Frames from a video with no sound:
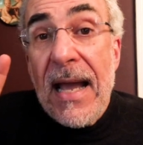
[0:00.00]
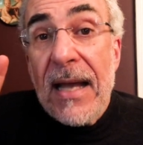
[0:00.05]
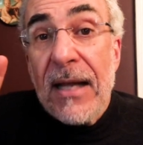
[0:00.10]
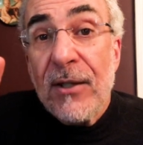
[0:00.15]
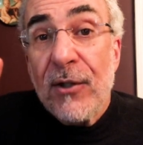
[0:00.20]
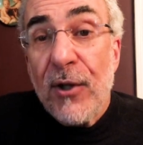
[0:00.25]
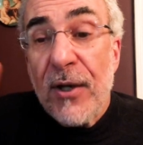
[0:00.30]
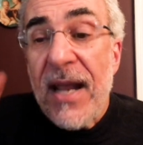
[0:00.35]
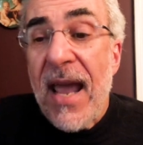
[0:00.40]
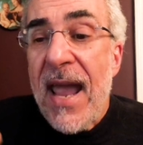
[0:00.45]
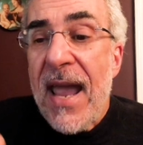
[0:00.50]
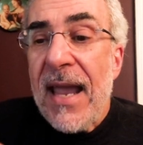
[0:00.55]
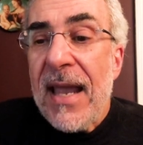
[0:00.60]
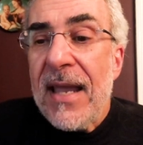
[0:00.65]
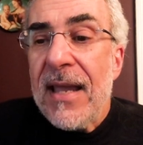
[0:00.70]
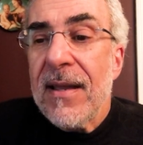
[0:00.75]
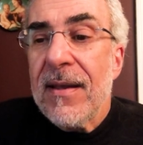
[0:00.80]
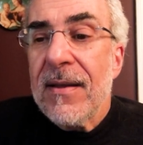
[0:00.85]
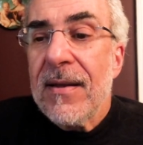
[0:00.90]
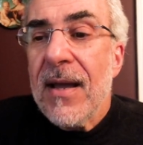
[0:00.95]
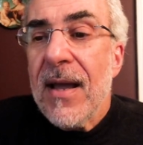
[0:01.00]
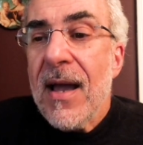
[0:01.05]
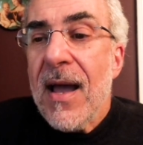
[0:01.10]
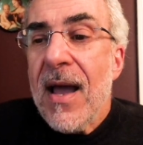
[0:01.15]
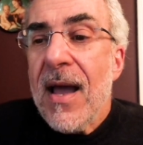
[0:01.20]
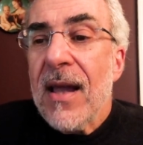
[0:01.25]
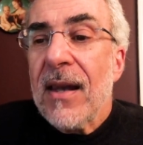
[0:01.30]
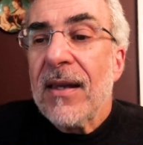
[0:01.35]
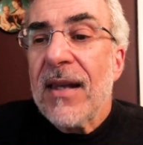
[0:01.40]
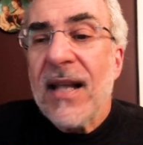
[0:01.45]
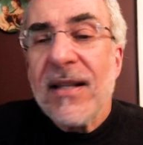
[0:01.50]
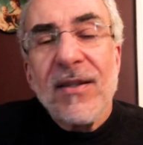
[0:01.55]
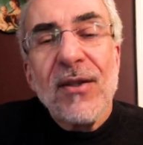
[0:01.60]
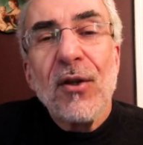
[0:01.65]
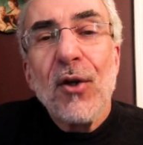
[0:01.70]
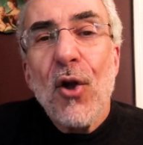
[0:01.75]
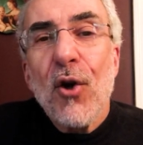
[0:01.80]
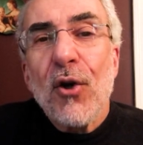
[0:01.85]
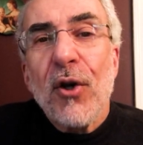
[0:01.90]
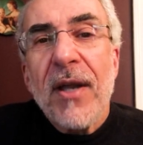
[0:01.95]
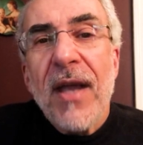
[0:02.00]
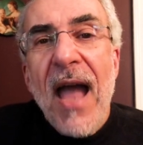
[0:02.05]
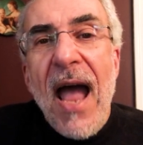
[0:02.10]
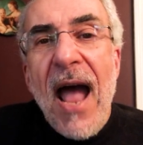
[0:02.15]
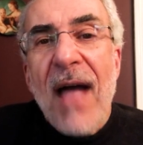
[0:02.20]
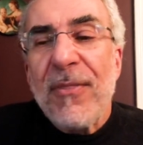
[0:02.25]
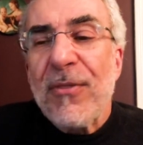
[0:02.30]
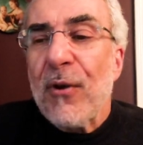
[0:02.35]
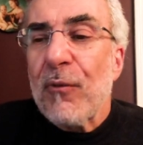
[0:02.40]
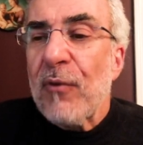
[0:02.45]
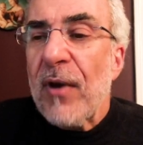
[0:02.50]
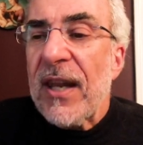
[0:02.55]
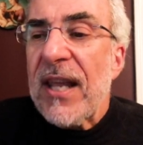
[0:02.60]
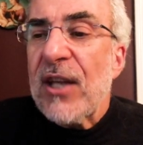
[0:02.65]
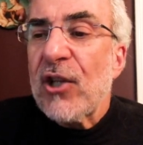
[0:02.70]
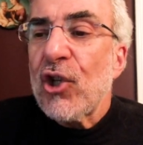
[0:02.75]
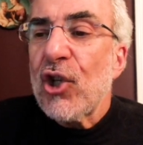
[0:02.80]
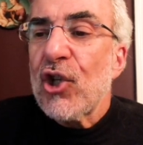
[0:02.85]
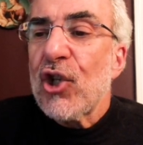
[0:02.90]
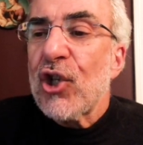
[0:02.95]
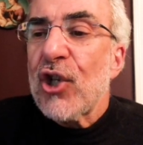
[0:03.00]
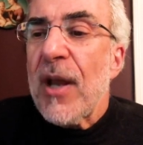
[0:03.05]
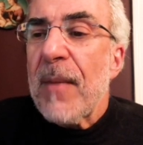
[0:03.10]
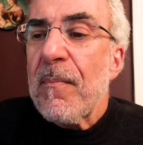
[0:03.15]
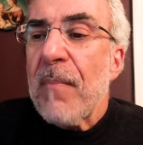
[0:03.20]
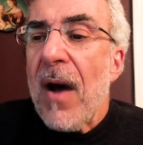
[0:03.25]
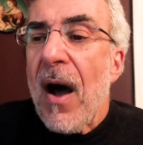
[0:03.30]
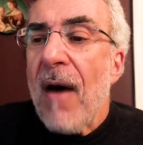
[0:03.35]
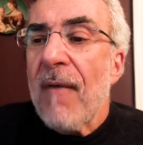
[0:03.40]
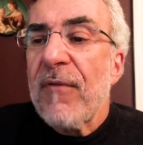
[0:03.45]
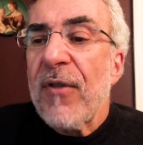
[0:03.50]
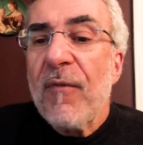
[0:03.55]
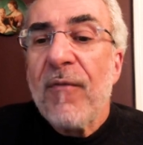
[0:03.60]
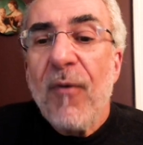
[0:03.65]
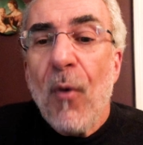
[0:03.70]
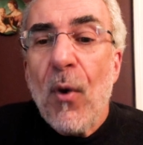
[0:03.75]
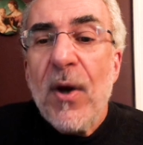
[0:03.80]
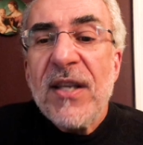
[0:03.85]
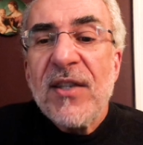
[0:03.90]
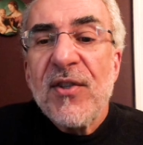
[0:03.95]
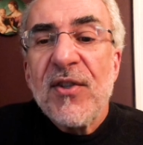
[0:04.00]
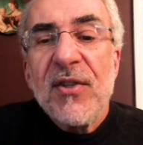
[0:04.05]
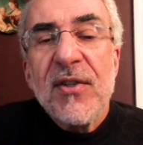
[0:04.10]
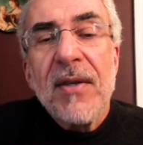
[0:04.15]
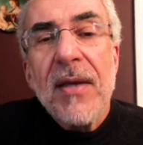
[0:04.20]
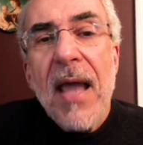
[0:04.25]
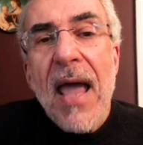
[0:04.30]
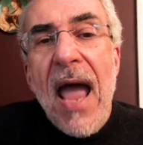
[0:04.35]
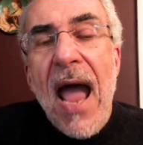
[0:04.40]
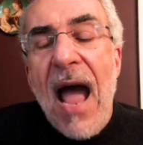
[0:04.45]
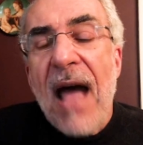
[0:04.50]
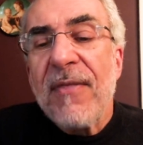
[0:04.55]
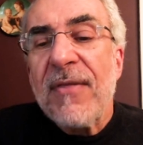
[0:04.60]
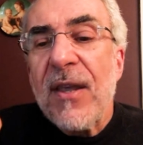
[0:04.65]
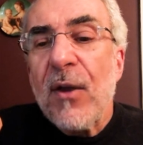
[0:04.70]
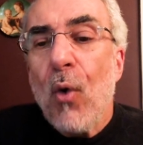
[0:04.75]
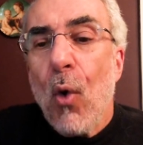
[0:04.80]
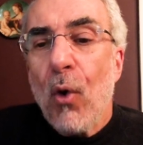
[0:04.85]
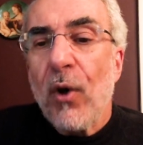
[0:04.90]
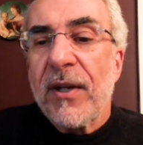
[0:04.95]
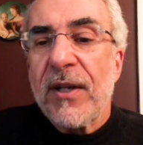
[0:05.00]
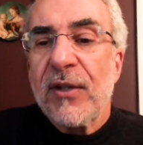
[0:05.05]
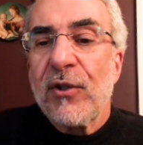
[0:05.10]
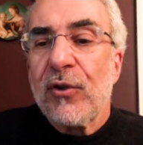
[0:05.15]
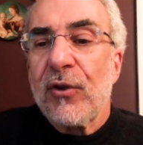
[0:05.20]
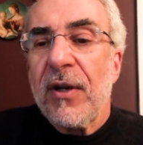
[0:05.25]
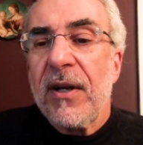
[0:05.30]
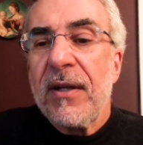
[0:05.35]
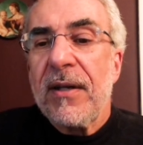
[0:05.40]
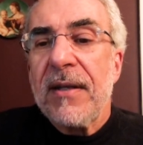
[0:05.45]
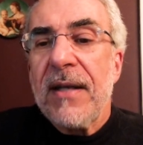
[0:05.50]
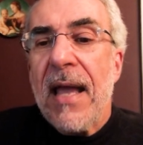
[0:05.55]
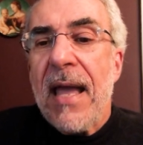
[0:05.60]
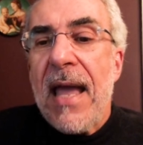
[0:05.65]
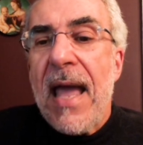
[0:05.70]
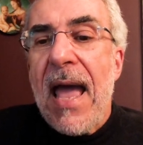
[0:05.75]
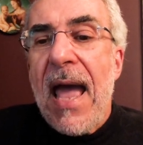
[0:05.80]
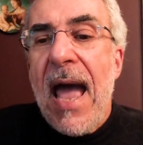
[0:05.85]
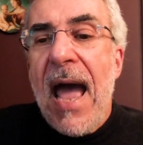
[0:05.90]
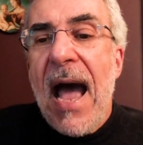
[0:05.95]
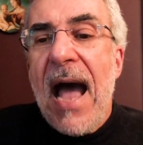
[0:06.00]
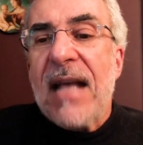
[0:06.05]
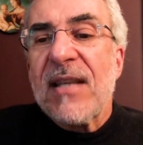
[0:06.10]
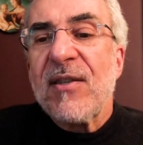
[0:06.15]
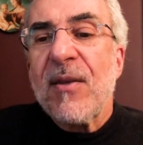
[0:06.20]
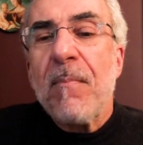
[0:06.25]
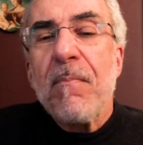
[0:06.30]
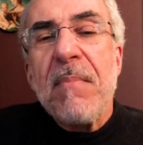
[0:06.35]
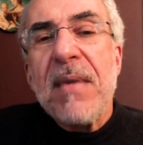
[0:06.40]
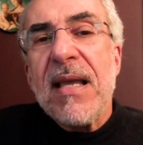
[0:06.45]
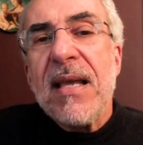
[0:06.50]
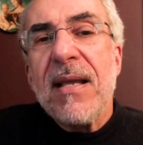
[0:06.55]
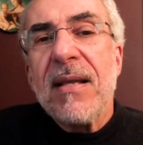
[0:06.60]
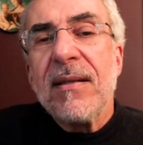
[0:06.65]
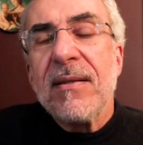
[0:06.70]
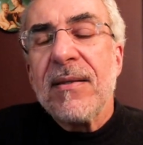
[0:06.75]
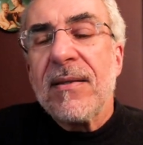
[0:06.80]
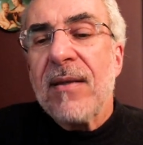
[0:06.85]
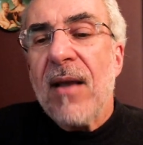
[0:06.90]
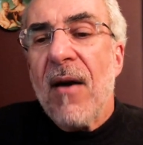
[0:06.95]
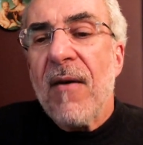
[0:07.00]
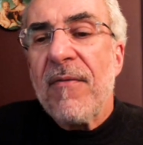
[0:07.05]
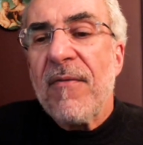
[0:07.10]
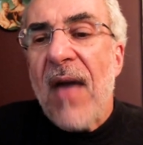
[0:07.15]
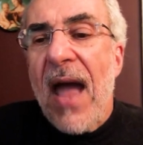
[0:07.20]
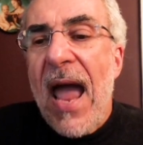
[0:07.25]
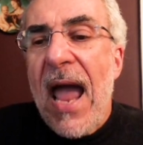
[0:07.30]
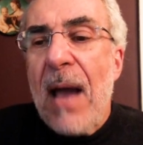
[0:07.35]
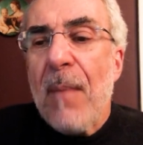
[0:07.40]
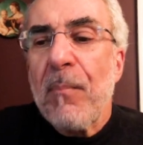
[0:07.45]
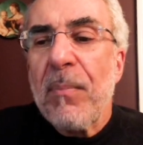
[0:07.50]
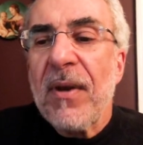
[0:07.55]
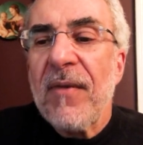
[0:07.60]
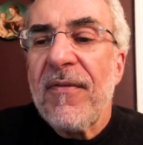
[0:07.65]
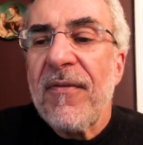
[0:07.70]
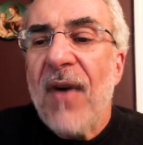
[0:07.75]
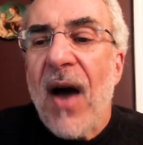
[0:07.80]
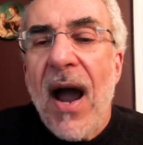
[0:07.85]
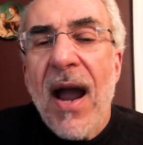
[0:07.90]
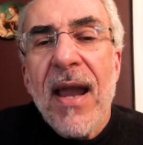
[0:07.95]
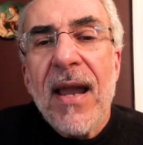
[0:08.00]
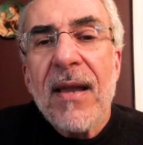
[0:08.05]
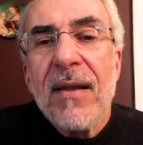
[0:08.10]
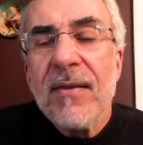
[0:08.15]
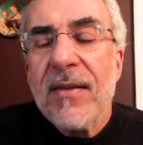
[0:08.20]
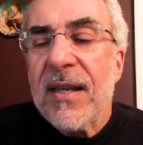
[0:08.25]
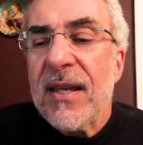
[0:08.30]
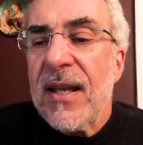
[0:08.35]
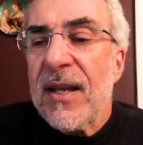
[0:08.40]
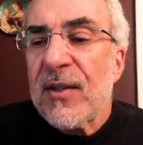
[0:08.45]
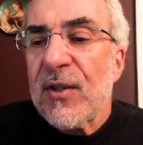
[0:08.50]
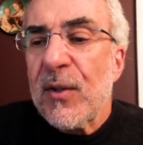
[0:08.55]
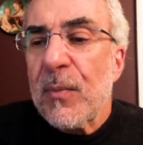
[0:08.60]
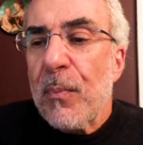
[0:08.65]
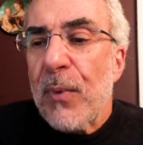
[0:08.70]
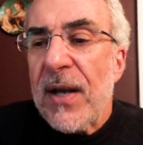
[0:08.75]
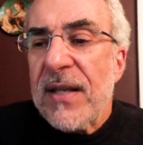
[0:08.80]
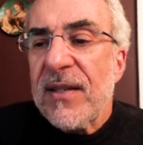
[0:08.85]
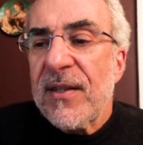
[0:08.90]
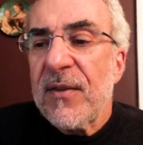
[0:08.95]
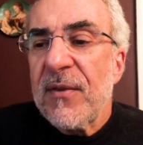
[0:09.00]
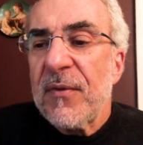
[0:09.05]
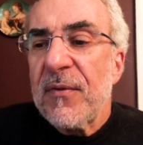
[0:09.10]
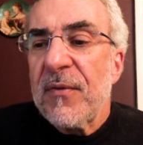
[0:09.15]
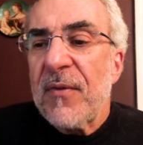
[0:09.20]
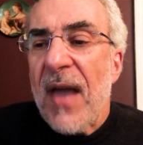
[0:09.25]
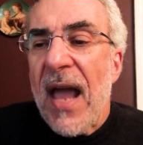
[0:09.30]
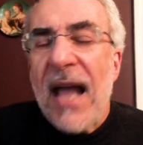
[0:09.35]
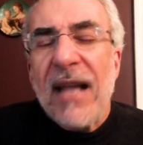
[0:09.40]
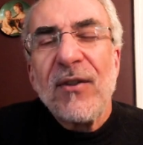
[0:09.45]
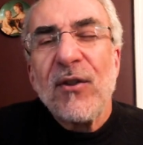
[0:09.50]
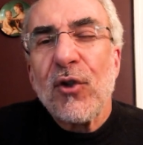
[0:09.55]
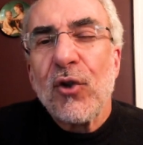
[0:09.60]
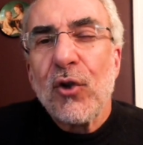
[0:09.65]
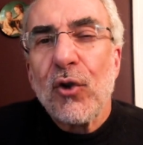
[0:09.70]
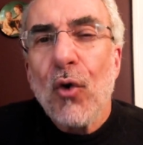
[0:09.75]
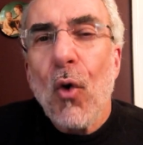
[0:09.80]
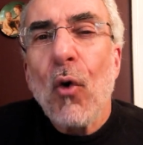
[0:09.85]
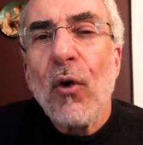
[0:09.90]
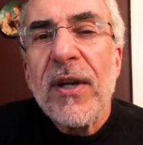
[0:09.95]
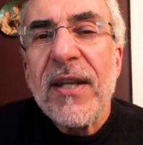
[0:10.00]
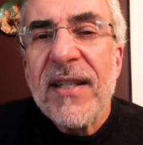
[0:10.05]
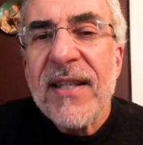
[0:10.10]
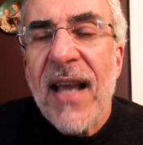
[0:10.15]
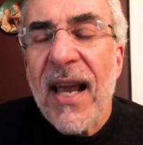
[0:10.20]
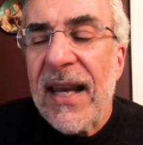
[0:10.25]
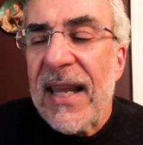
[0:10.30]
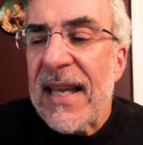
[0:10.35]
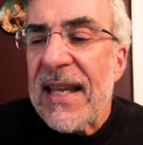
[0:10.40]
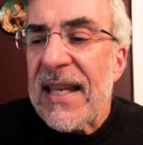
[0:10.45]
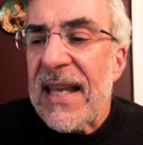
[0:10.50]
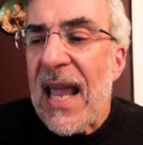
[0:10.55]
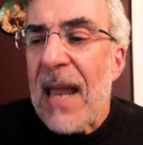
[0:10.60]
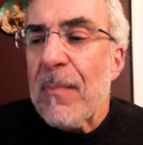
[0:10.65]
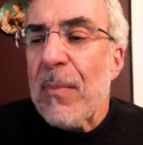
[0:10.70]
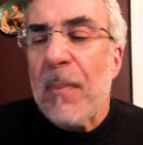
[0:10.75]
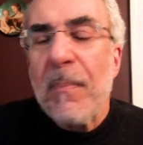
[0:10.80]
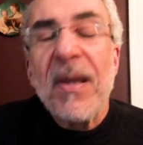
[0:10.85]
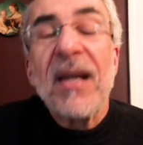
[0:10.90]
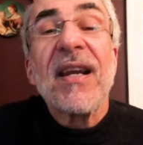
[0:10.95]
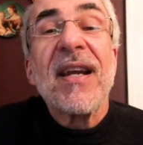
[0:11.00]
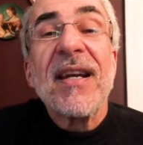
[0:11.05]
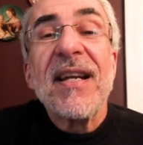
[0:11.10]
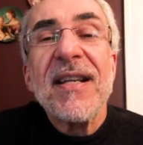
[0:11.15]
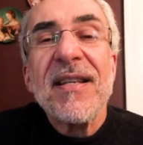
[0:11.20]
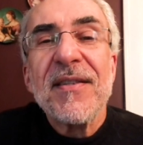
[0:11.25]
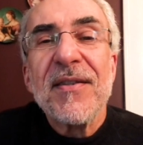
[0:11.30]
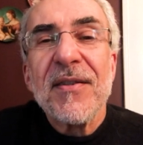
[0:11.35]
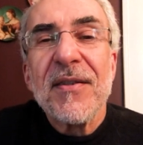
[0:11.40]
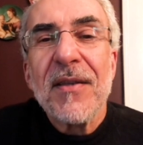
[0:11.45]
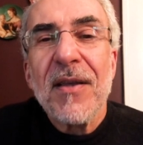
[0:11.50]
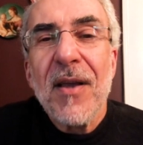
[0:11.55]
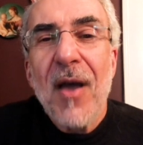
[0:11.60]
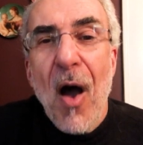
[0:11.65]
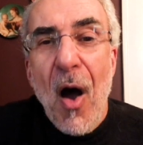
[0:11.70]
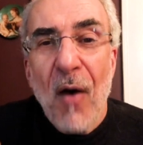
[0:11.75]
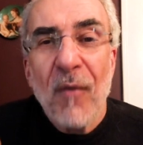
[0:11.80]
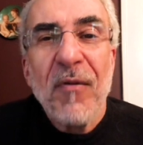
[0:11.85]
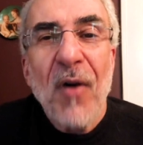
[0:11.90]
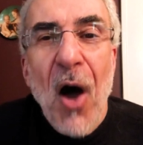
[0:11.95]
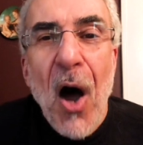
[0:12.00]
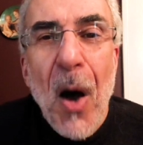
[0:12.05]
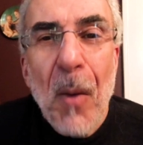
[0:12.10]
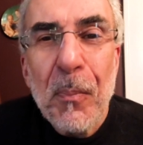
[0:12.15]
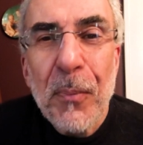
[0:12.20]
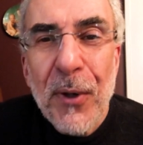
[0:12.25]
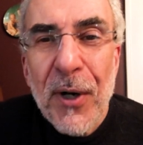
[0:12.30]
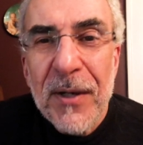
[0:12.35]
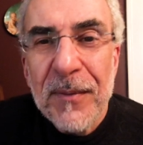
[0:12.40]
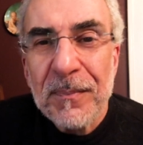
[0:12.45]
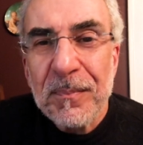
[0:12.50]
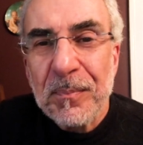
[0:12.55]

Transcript: Today, let's look at the relationship of the voice and the orchestra as a means of amplifying the expressive and storytelling capabilities of opera.